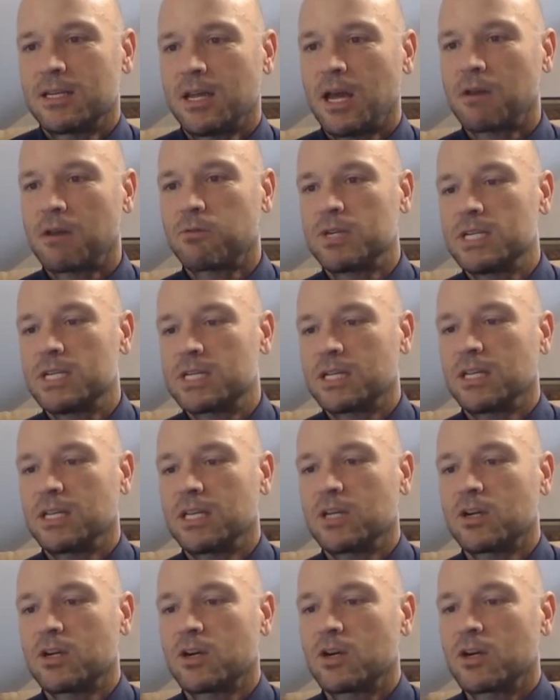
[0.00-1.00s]
I recently
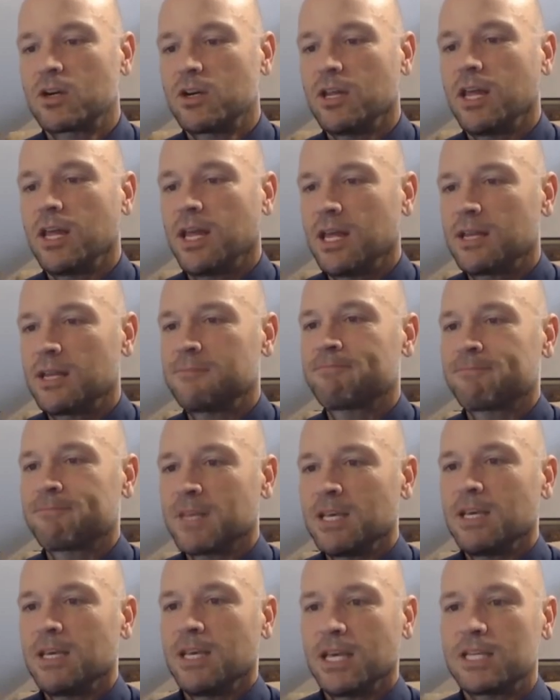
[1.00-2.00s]
heard, and
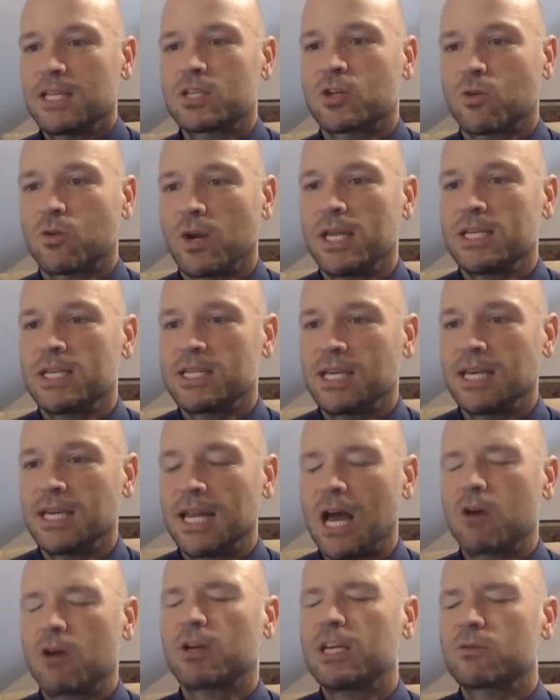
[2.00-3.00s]
it's great to get
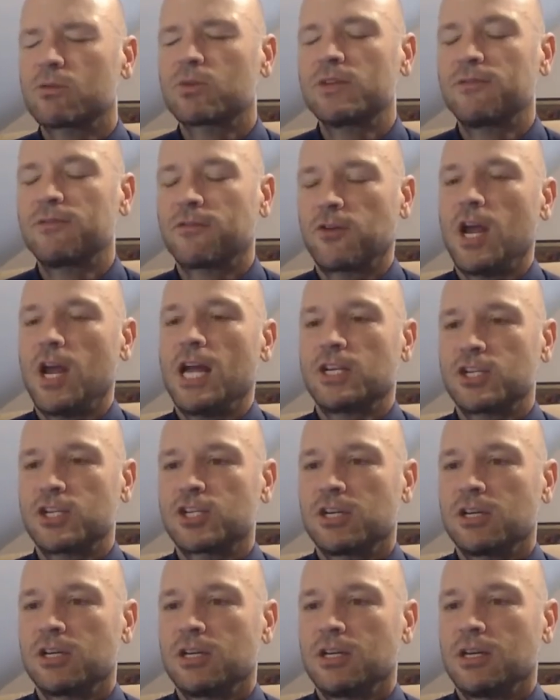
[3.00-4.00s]
out, get refreshed,
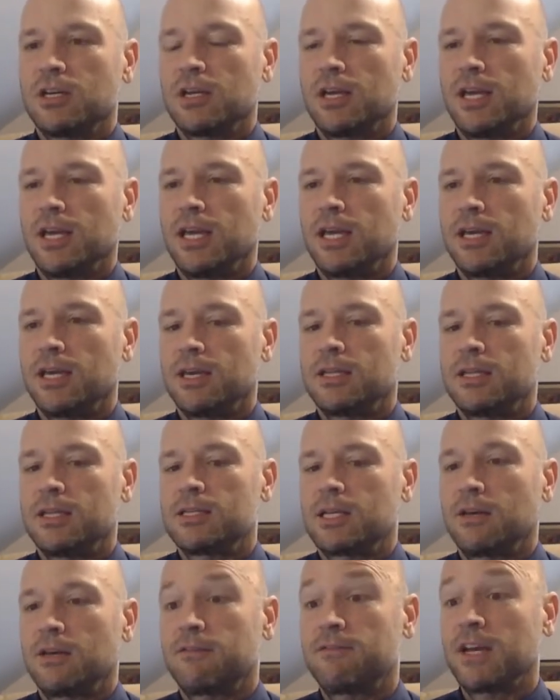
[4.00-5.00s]
and
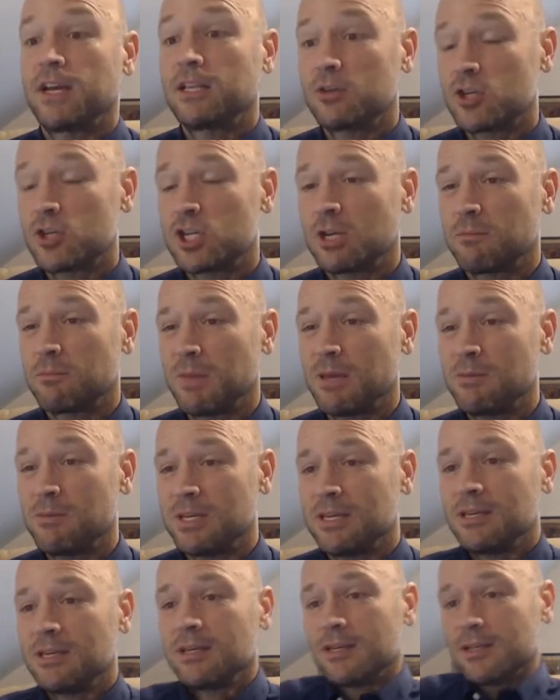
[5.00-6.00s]
fellowship.
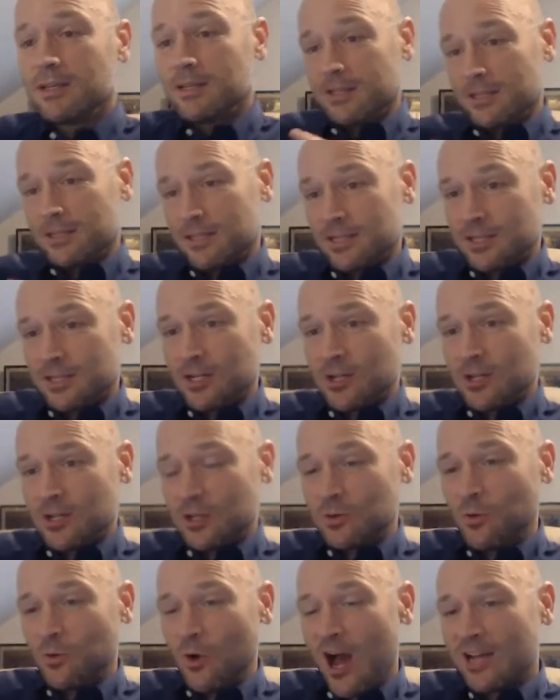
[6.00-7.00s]
Maybe, you
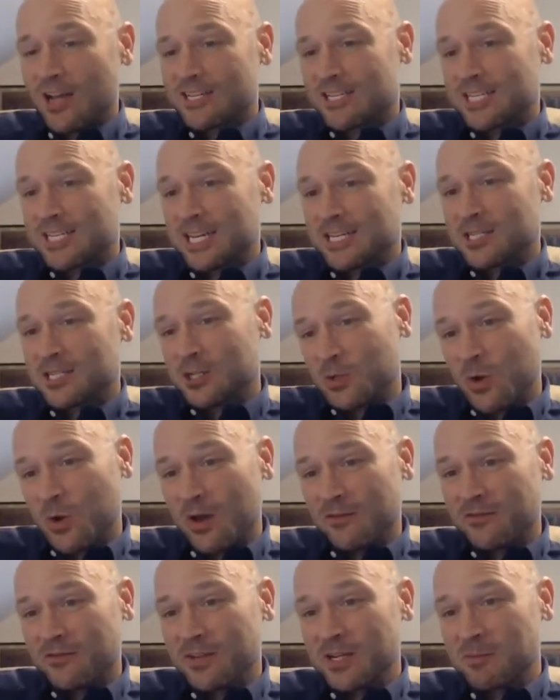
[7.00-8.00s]
walk
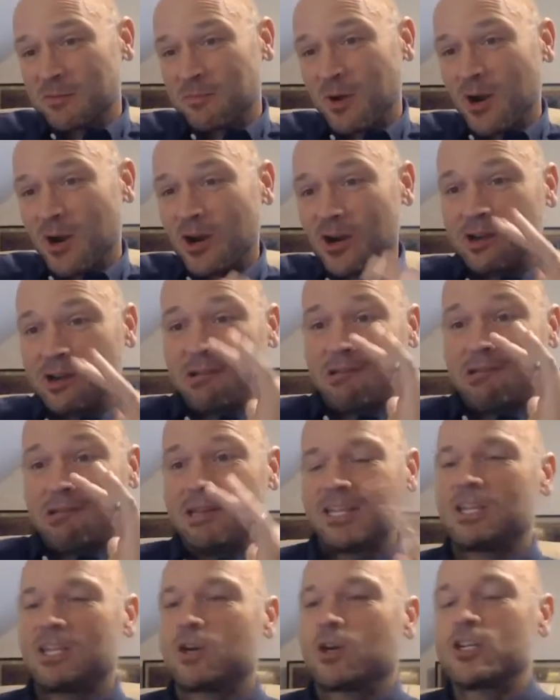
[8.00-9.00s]
12 feet apart,
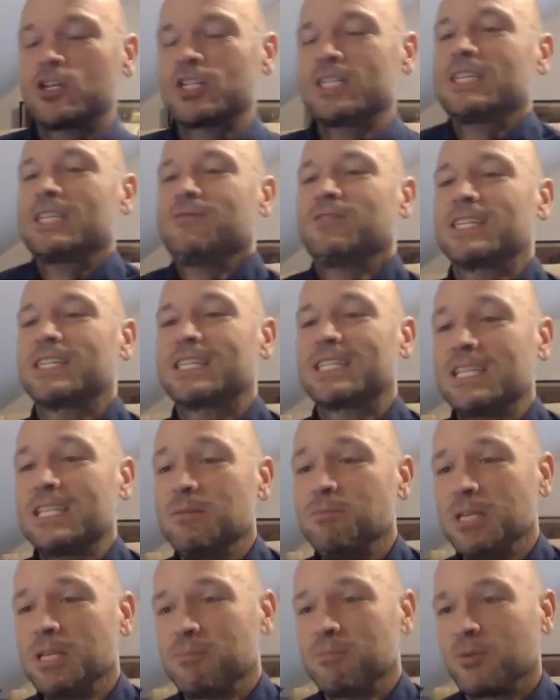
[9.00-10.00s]
or just even see
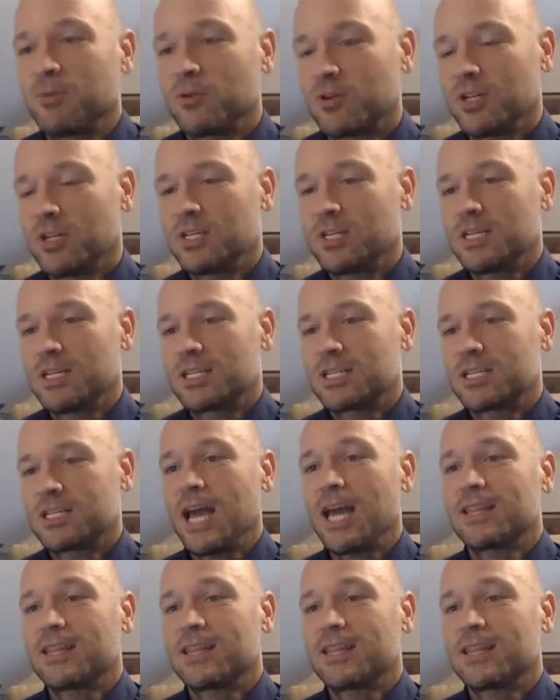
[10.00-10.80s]
people. Goodness.